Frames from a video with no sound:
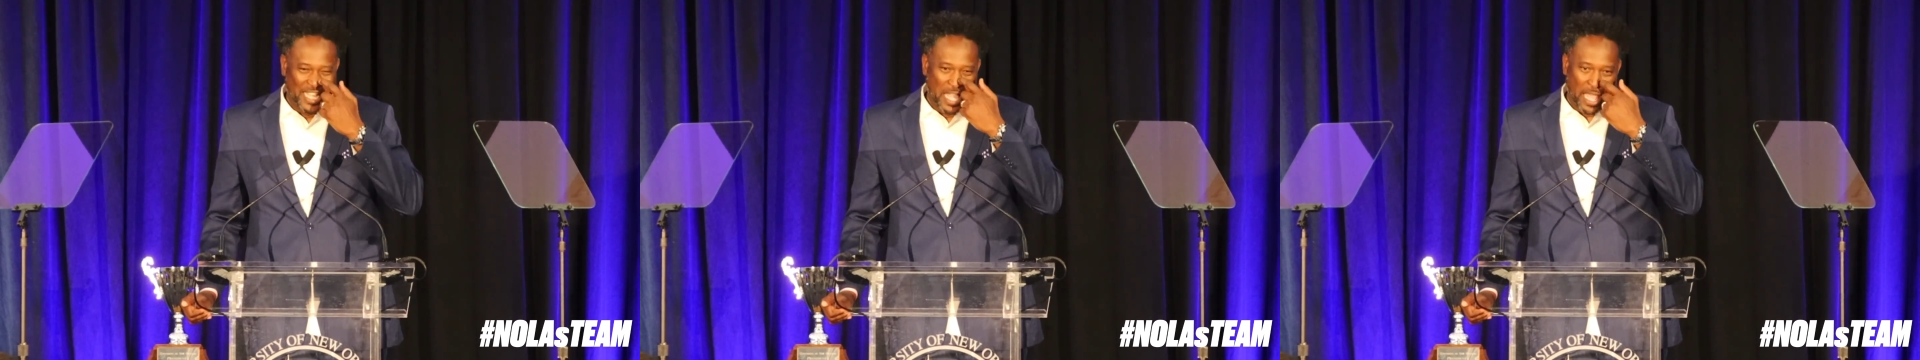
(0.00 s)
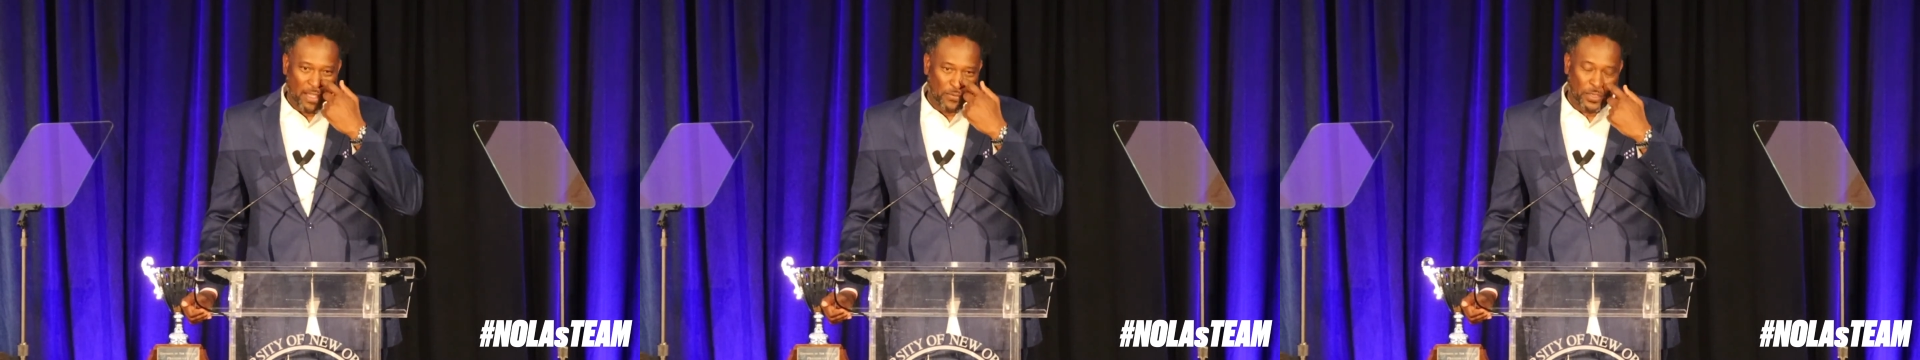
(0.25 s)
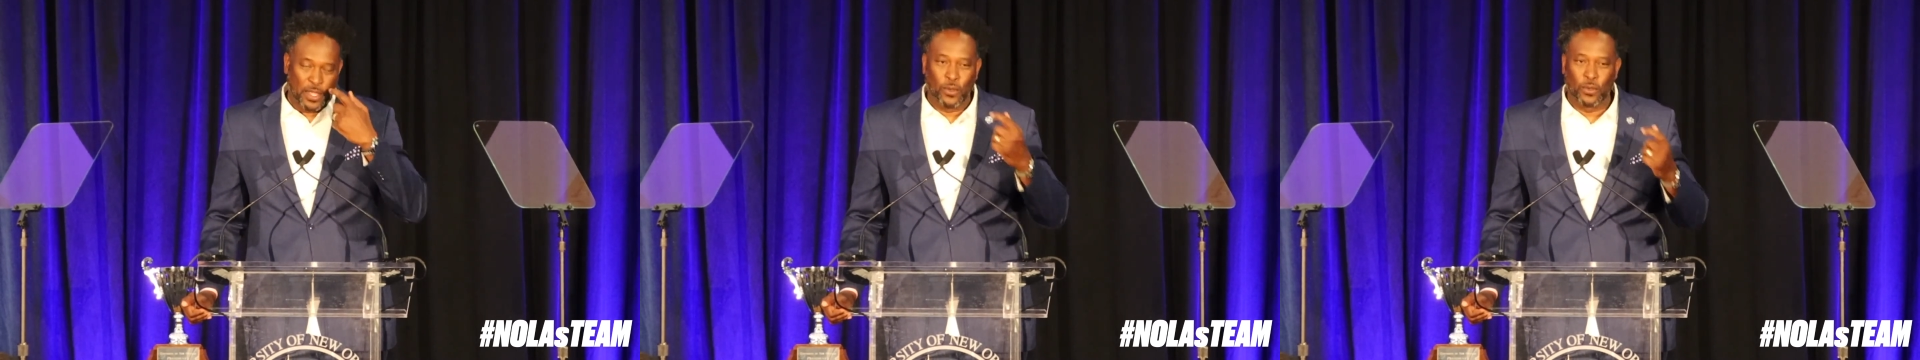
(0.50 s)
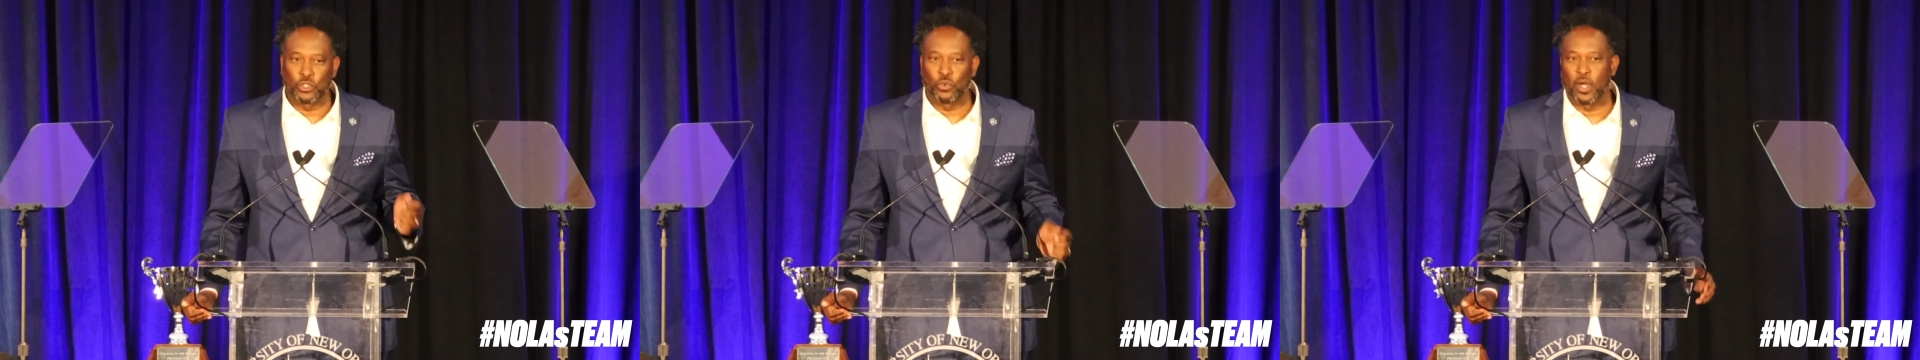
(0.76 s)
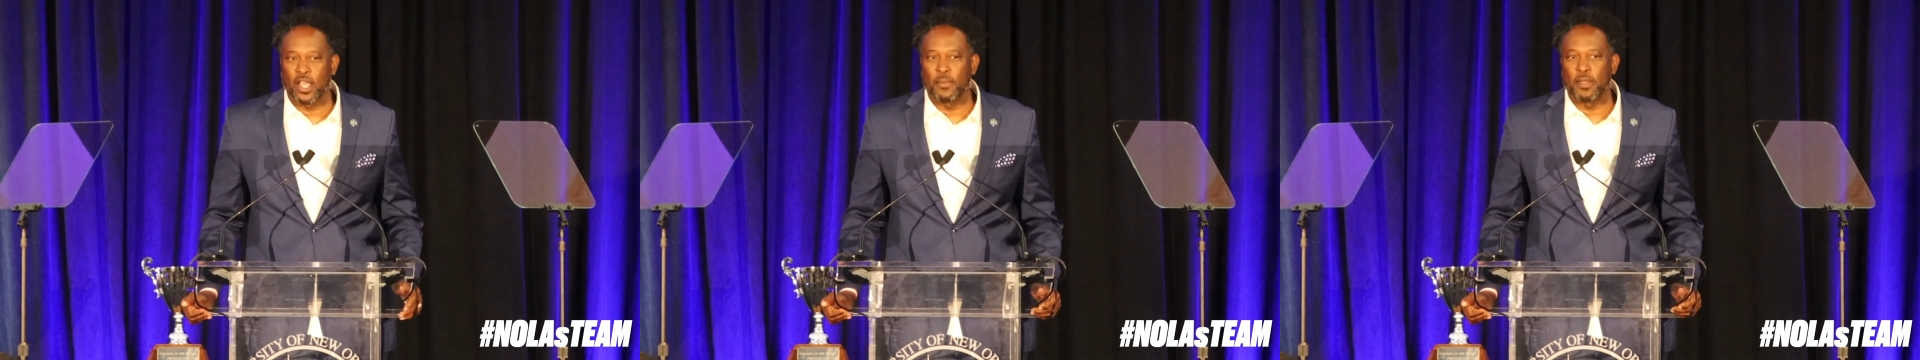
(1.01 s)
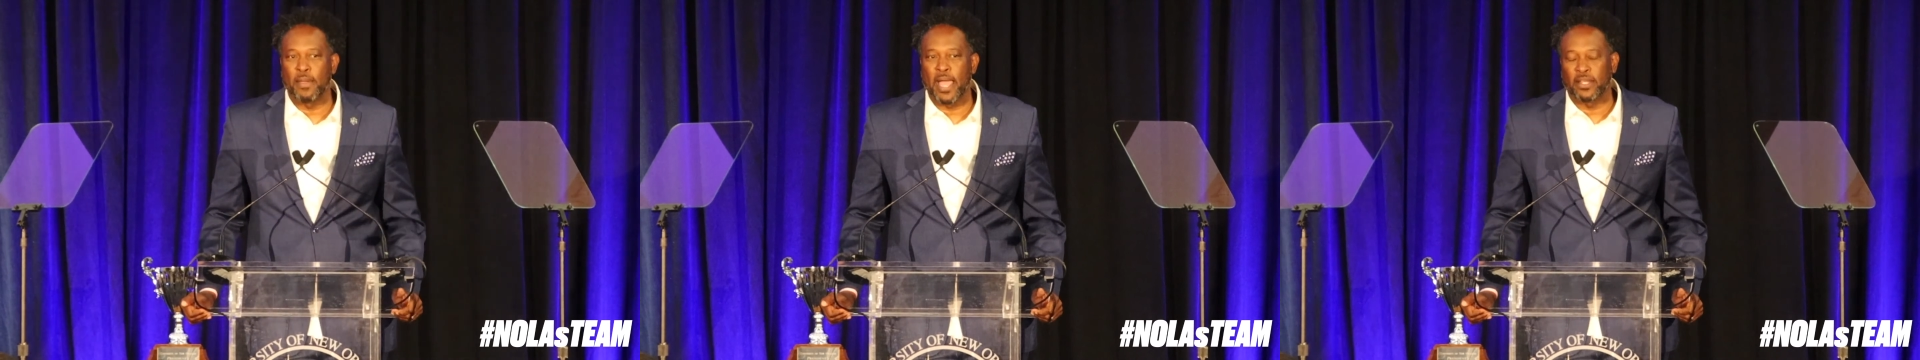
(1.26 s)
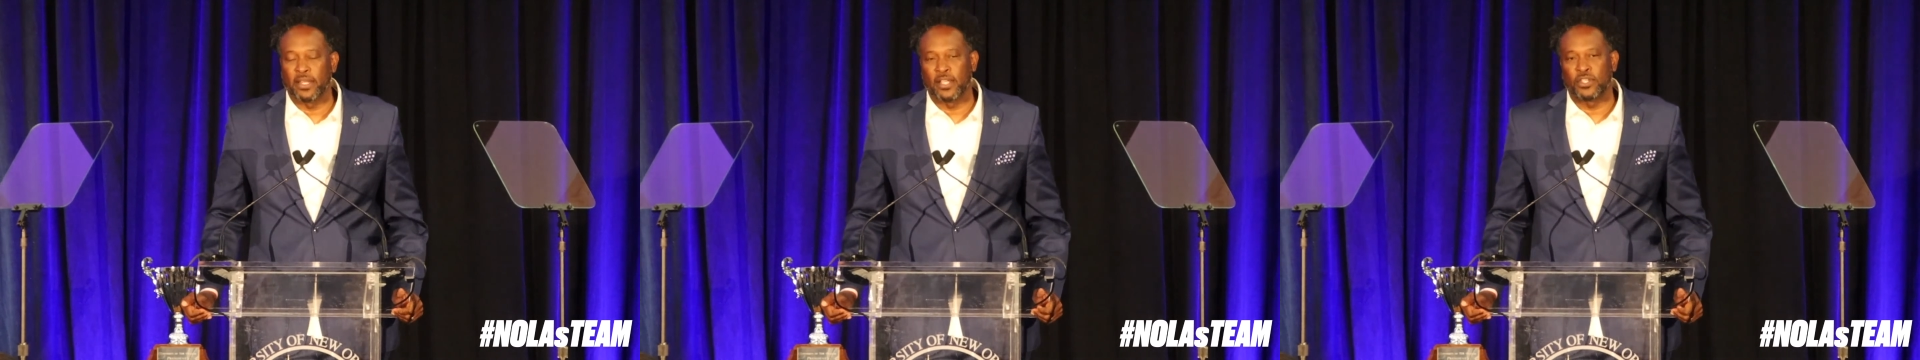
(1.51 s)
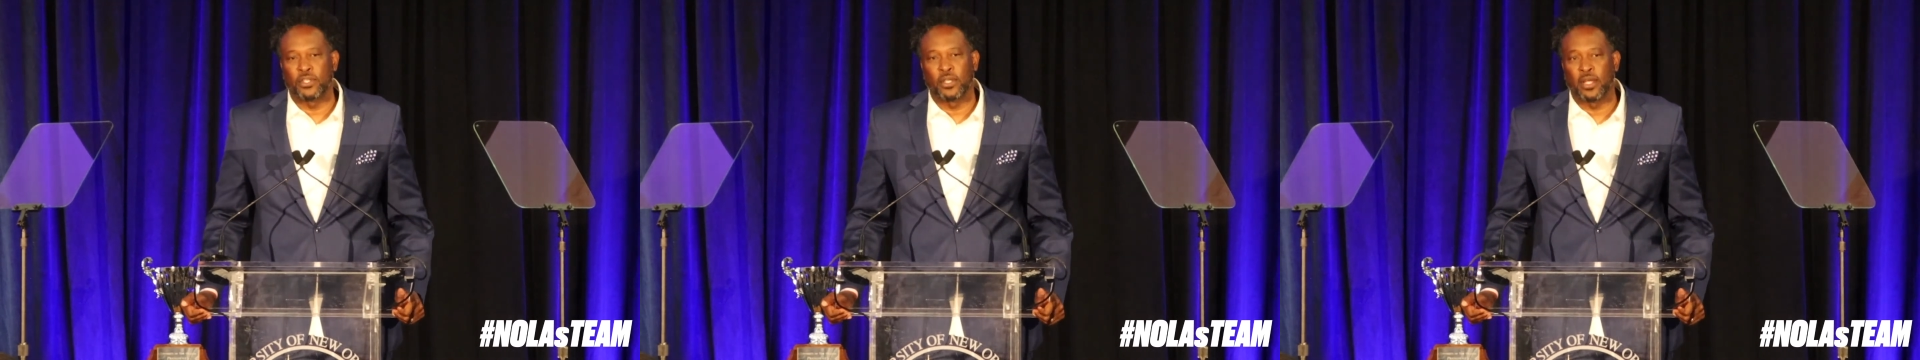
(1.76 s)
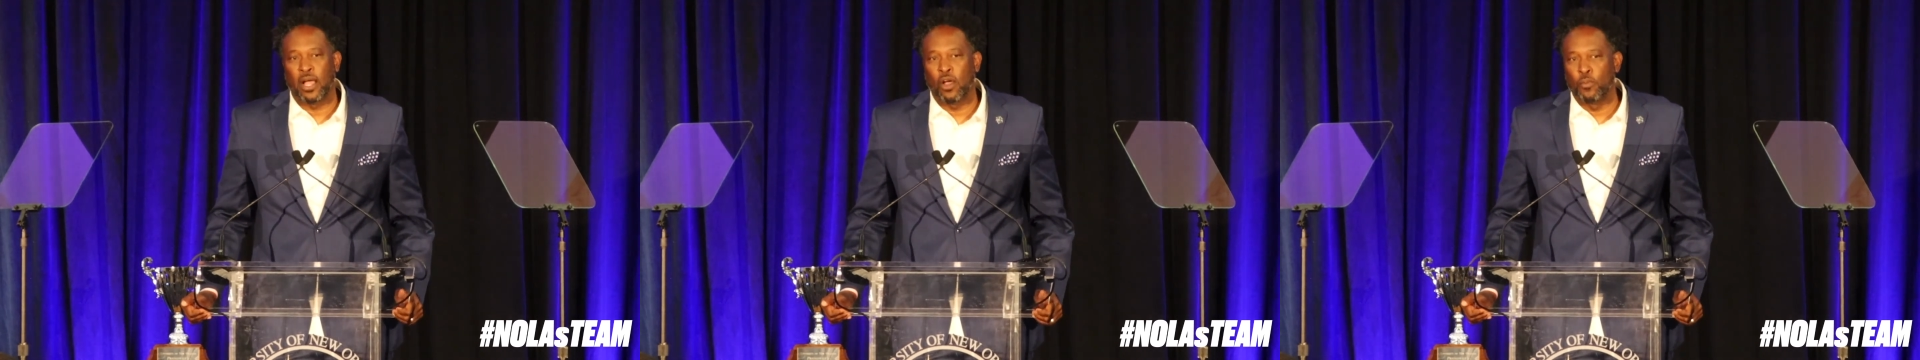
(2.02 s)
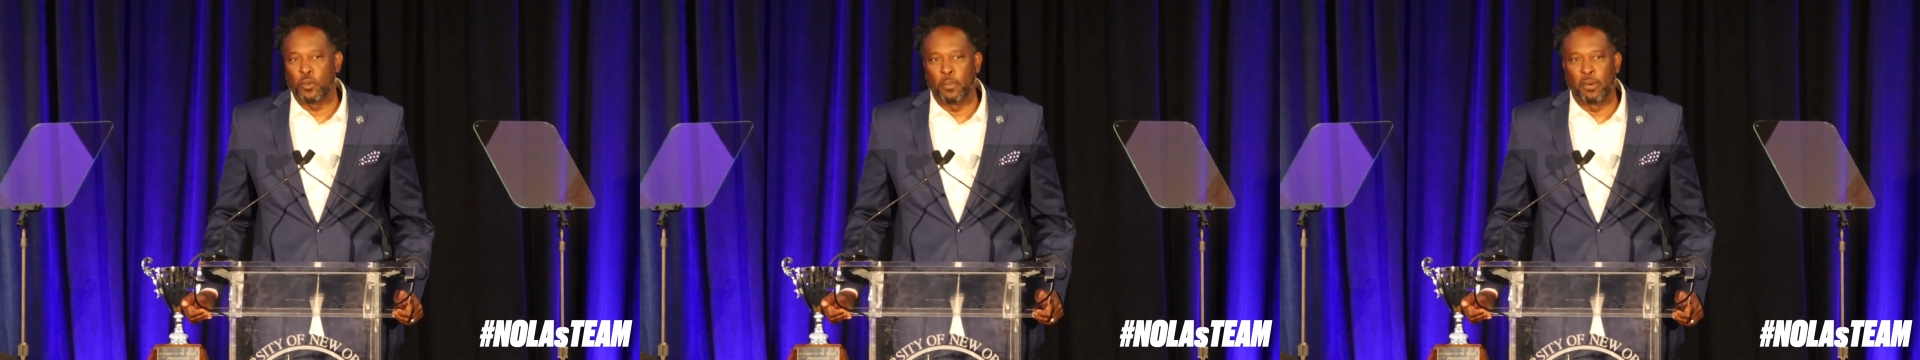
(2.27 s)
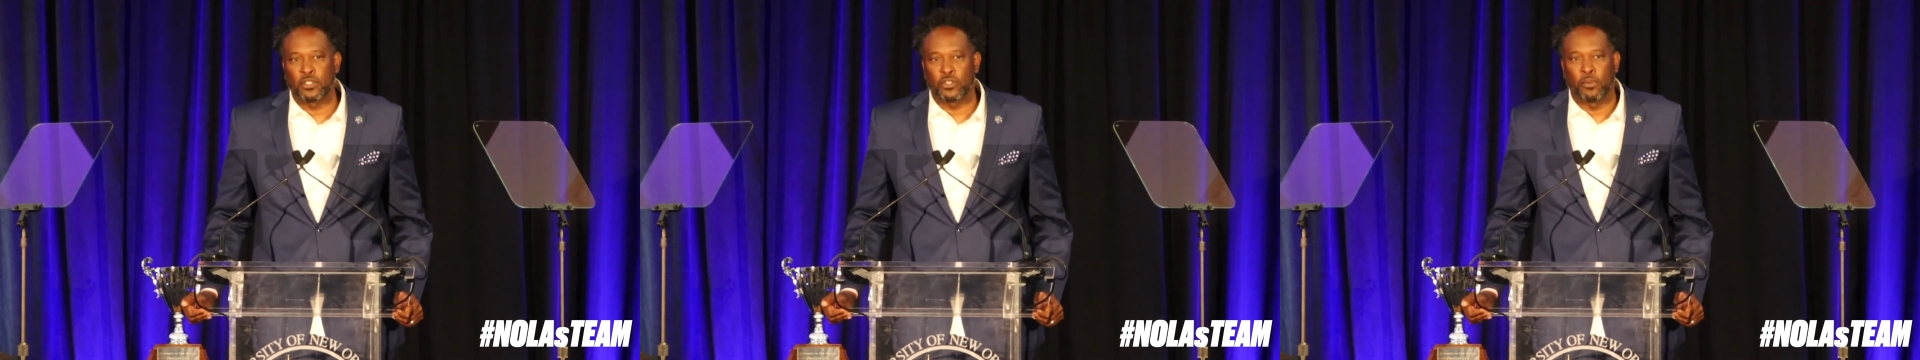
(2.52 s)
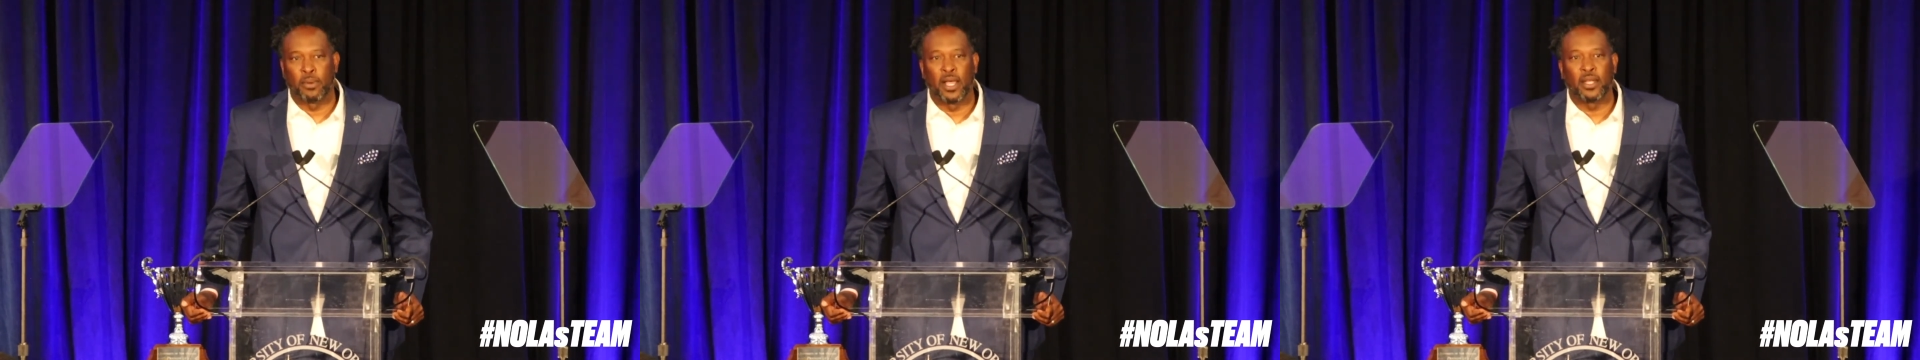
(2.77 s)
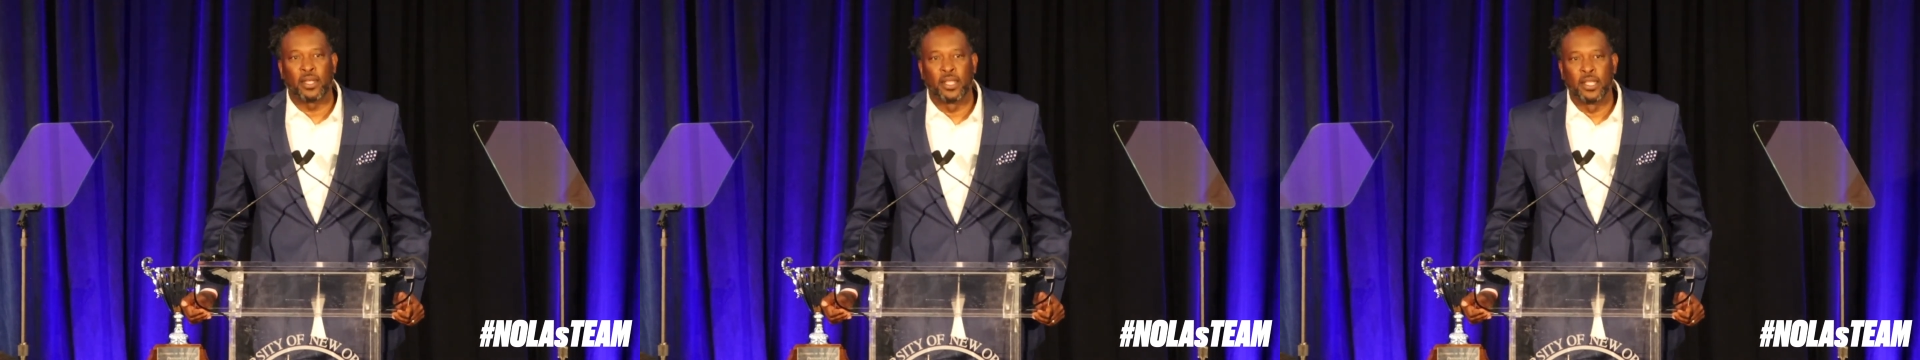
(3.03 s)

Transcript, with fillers: And for those who are coming back next year, I hope you bust your butt